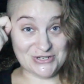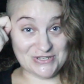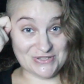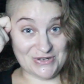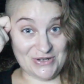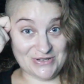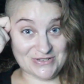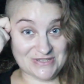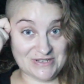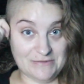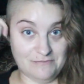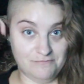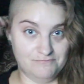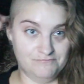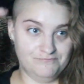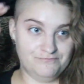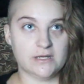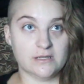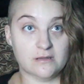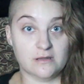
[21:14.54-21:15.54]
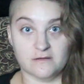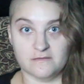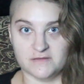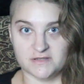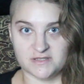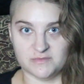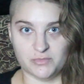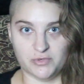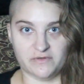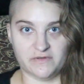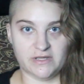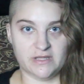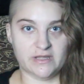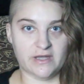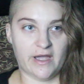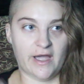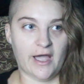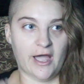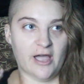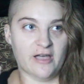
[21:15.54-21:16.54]
awesome. I love this movie.
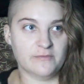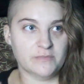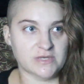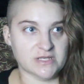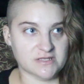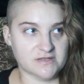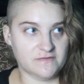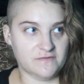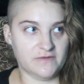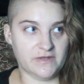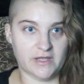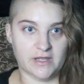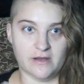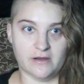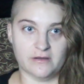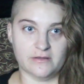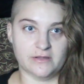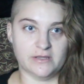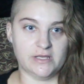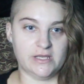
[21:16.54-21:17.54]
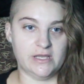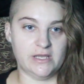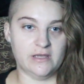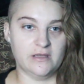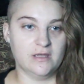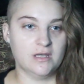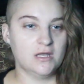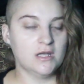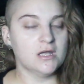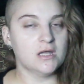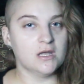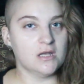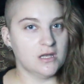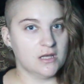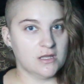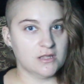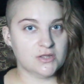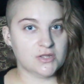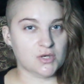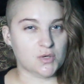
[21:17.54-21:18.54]
The atmosphere, the
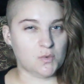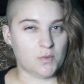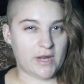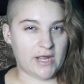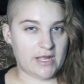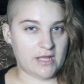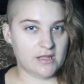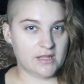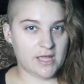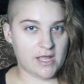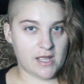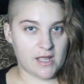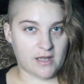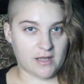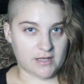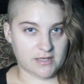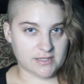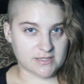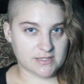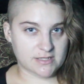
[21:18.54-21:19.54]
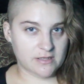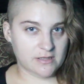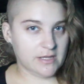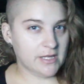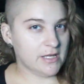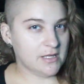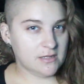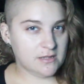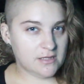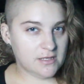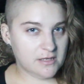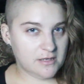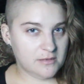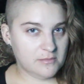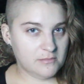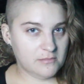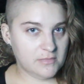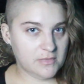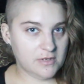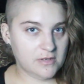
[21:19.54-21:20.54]
way they isolate
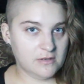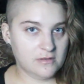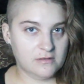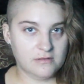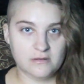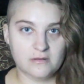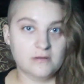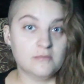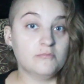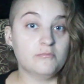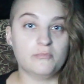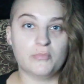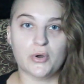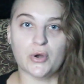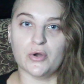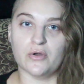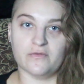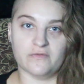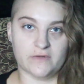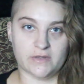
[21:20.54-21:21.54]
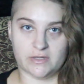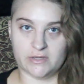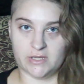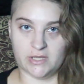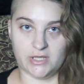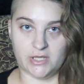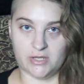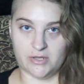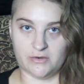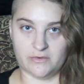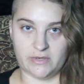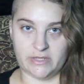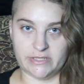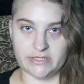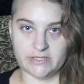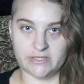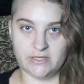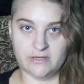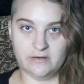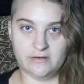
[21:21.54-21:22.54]
them, perfectly good
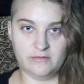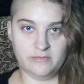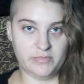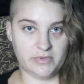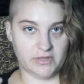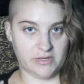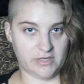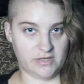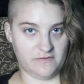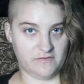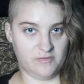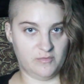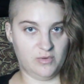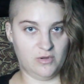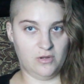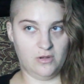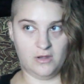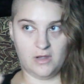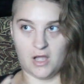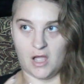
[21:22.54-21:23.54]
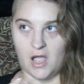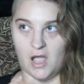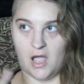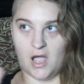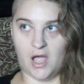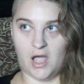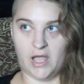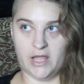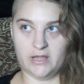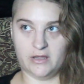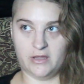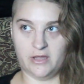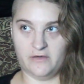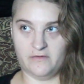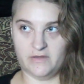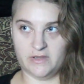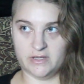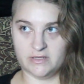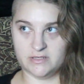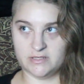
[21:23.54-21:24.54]
reason, believable. I love
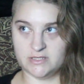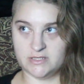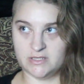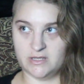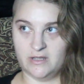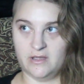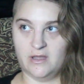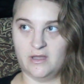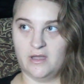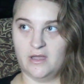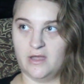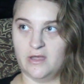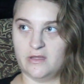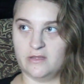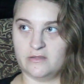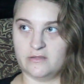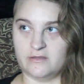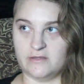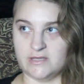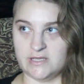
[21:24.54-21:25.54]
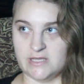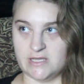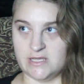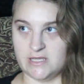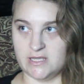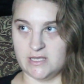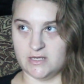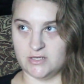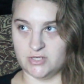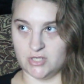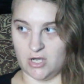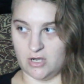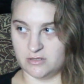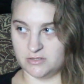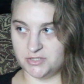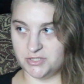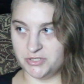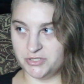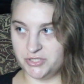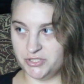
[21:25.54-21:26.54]
it. The
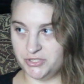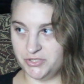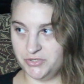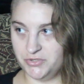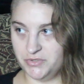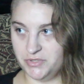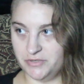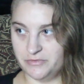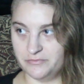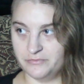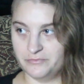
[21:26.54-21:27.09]
doctor dude,